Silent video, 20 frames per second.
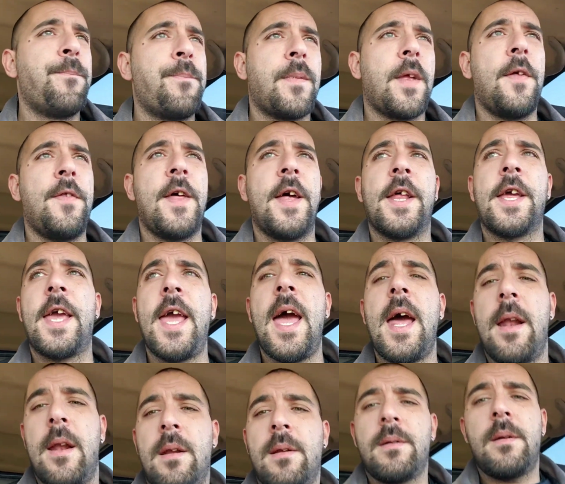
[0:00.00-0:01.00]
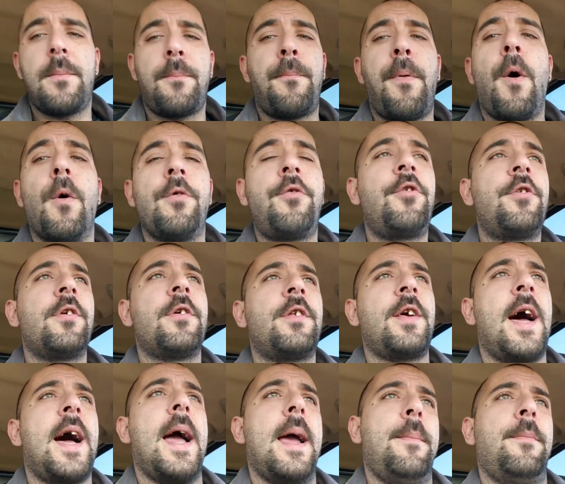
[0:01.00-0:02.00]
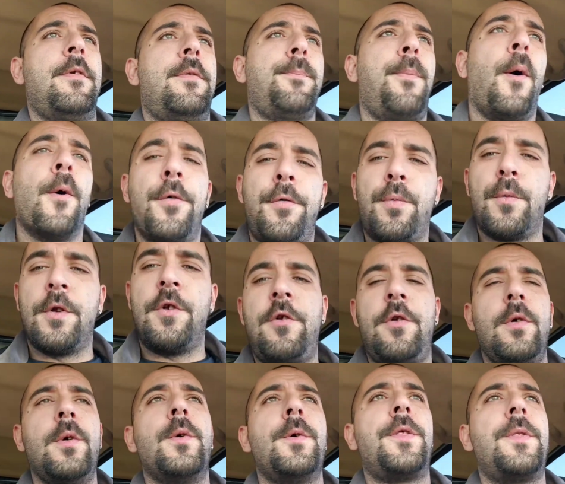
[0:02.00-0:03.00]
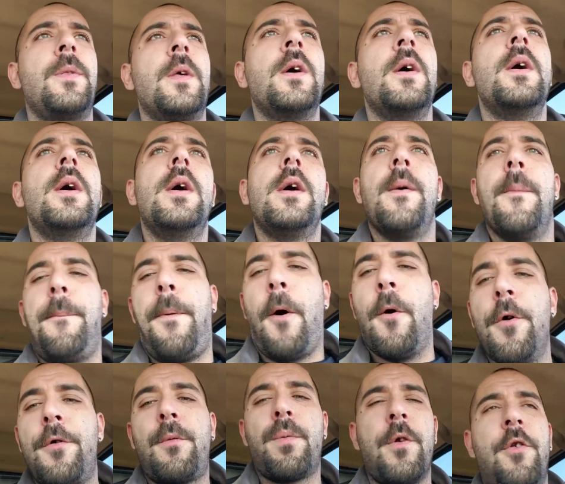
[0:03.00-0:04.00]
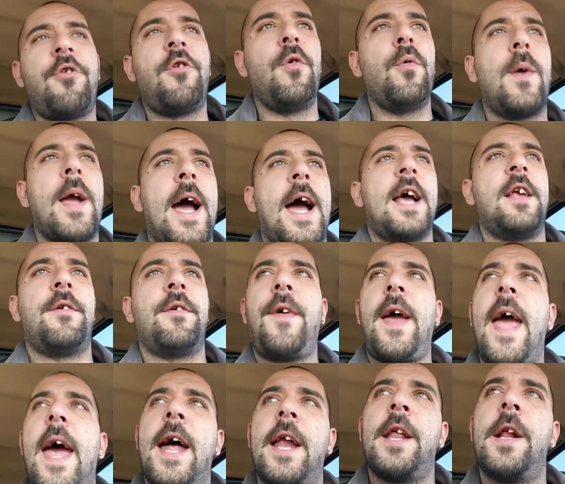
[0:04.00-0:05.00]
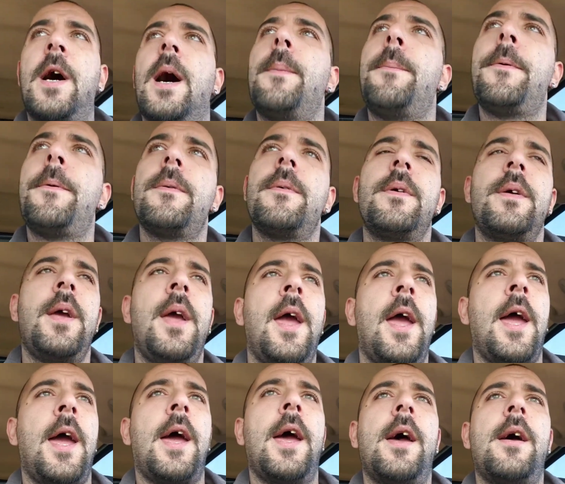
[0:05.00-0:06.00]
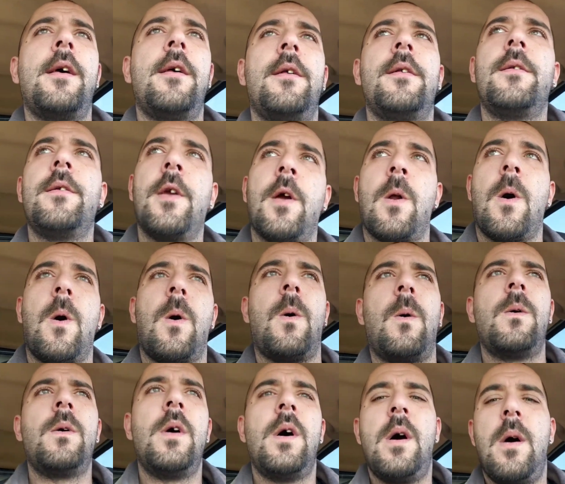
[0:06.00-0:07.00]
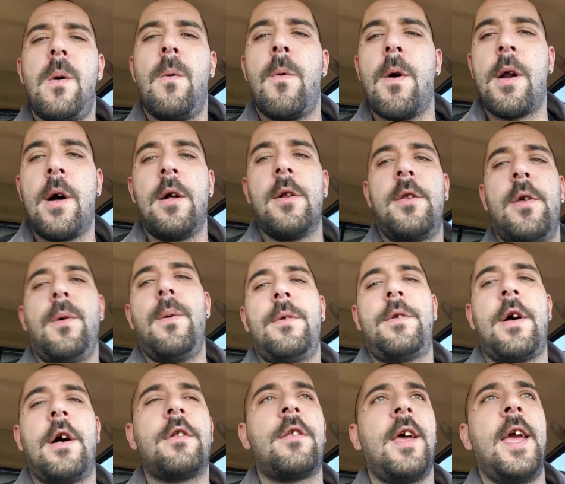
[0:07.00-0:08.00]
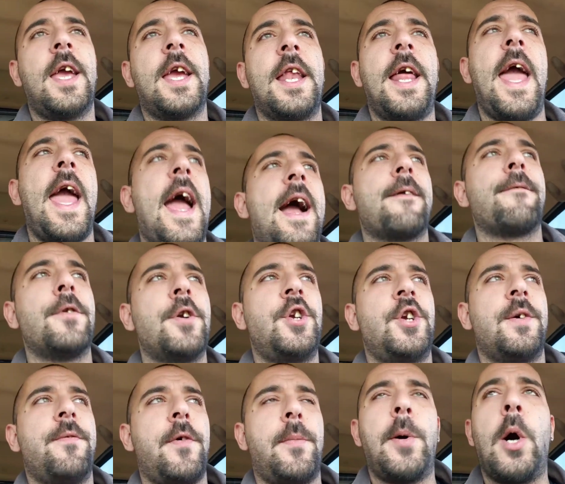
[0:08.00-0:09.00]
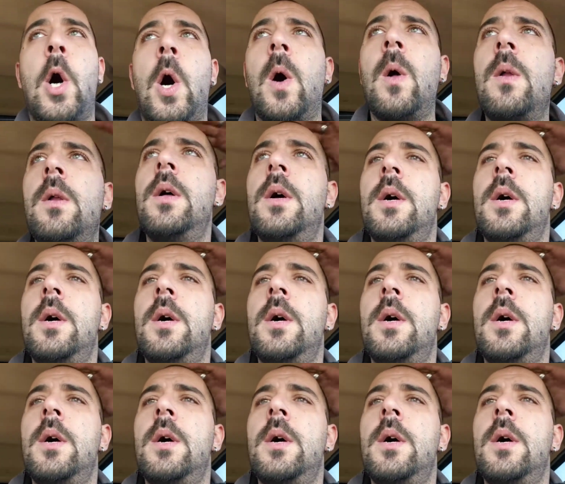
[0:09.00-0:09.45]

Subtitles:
And then again, post your times. Post what you guys have added up. And what I'll do is I'll take an average of them all.